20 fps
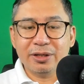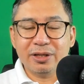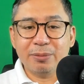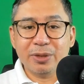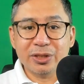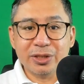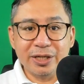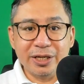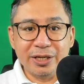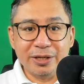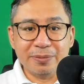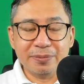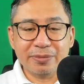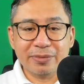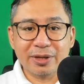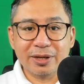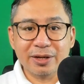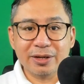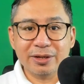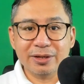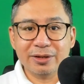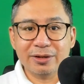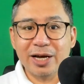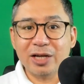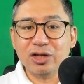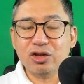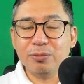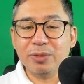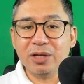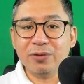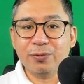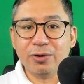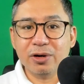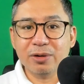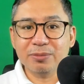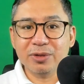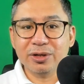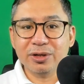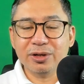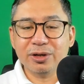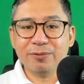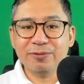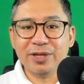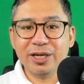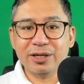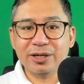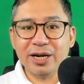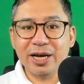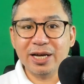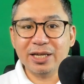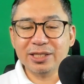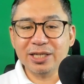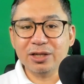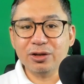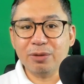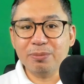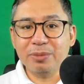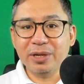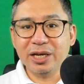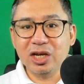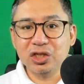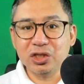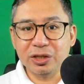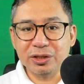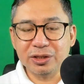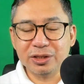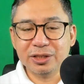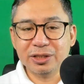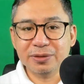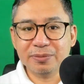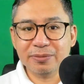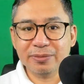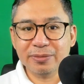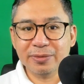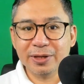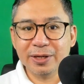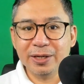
Number three, right to be informed of their rights and obligations.